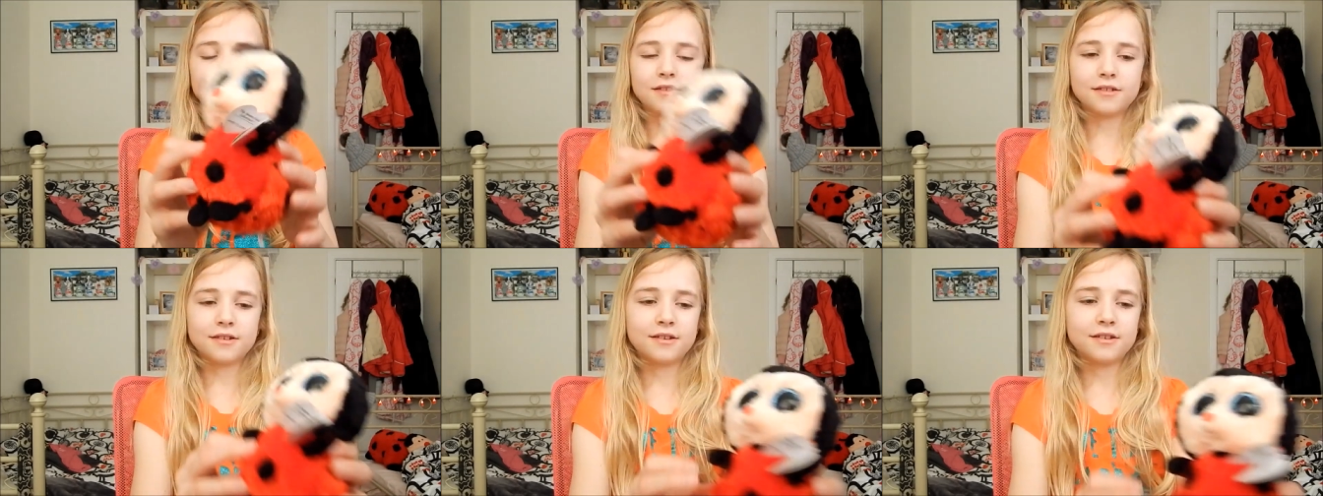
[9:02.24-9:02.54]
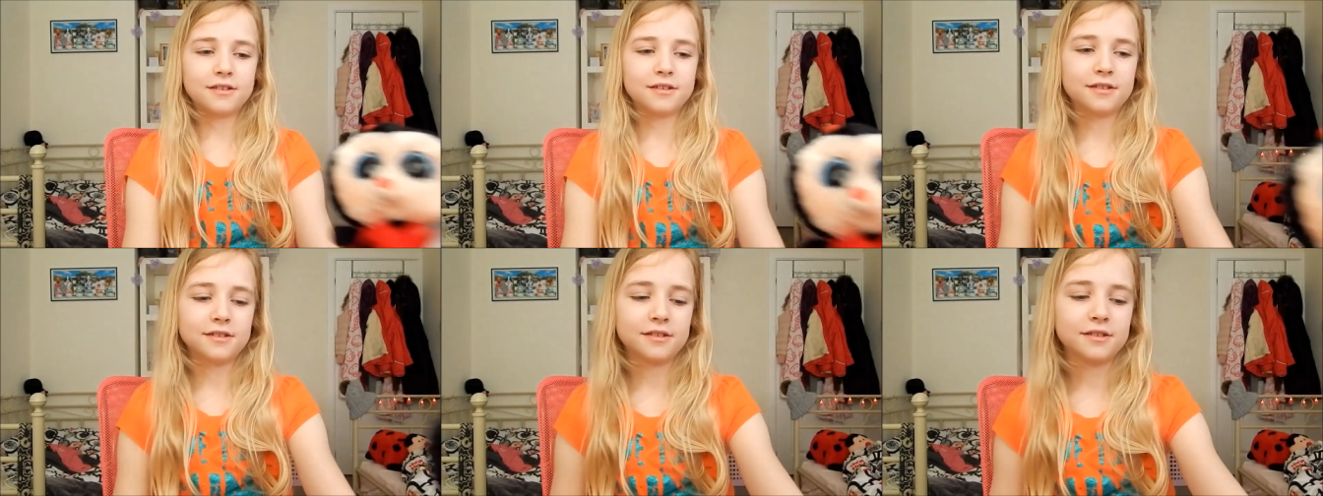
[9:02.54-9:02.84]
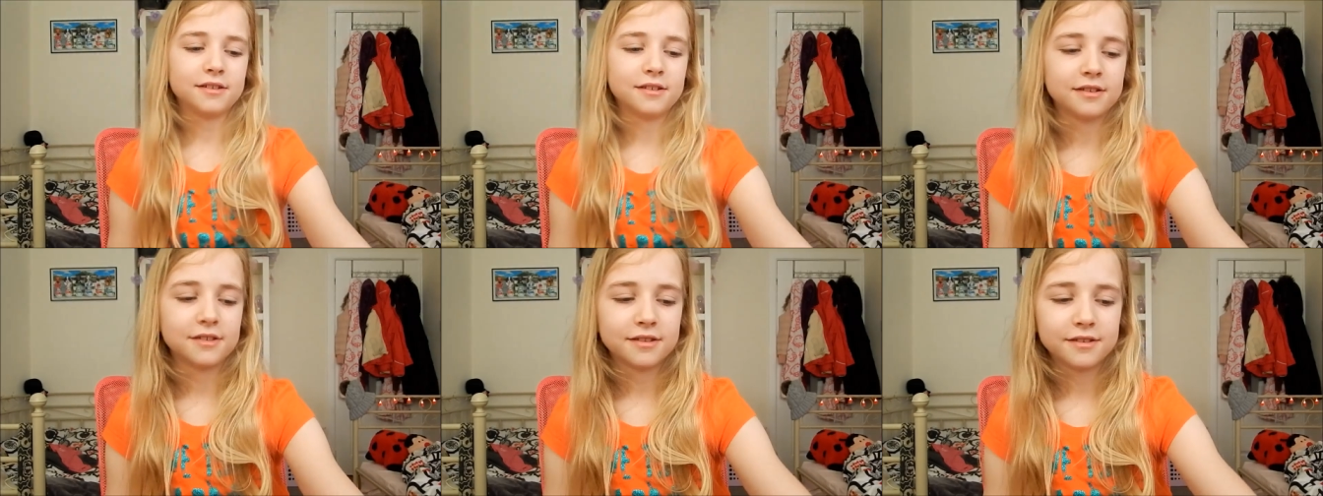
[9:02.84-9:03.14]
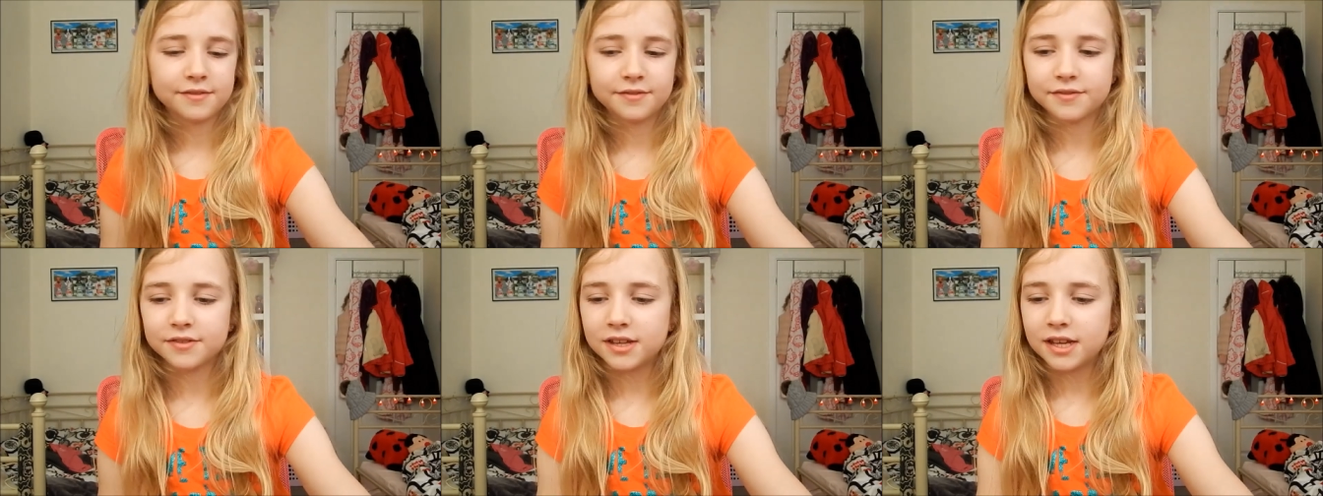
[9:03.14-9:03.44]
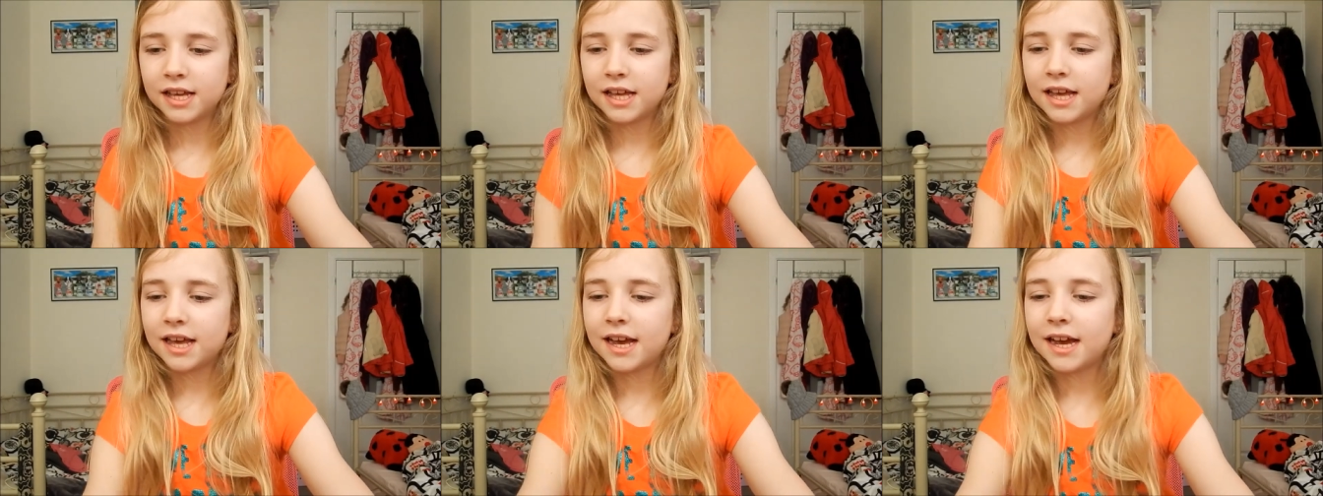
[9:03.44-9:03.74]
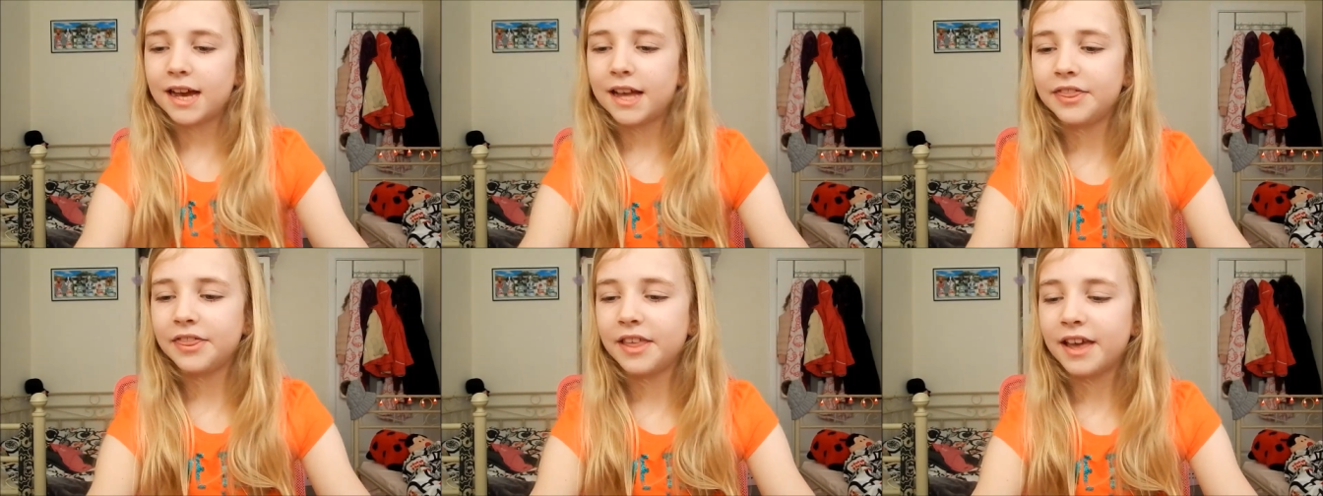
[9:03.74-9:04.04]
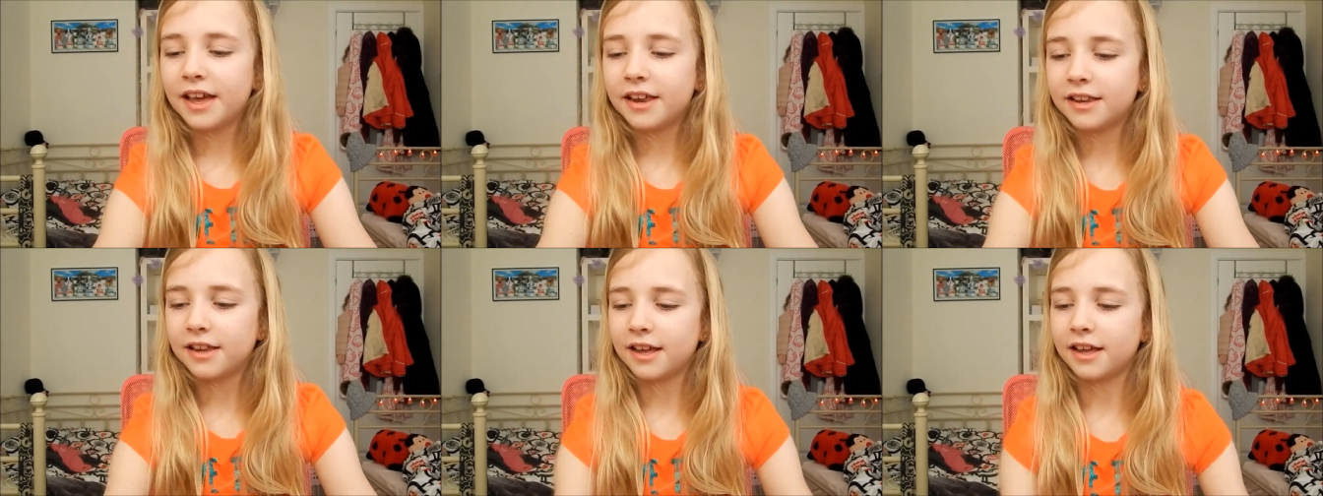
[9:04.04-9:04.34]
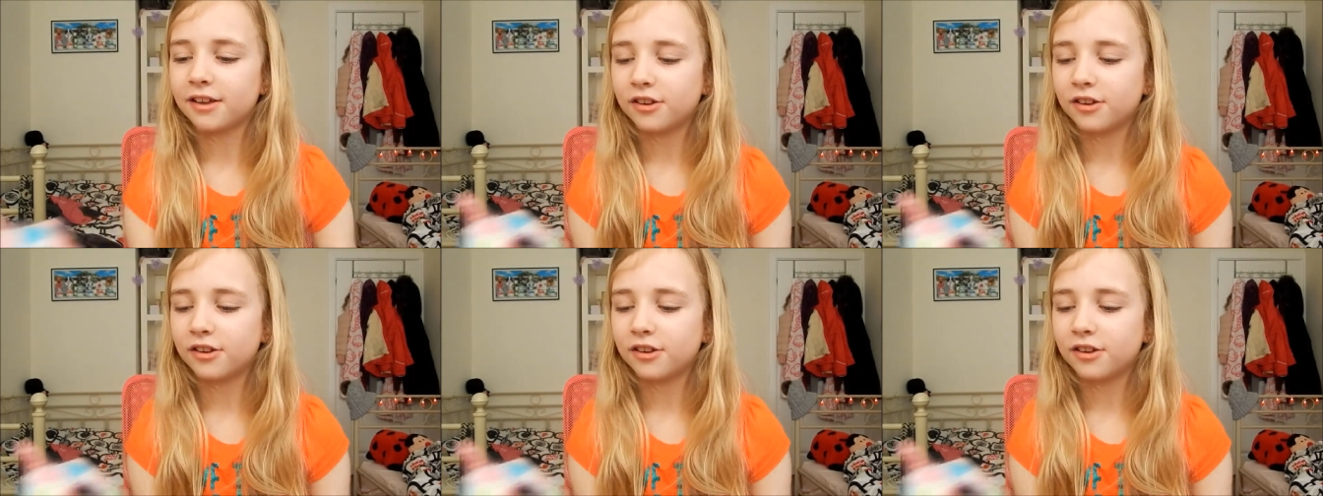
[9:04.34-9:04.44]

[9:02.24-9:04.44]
Oh. And then I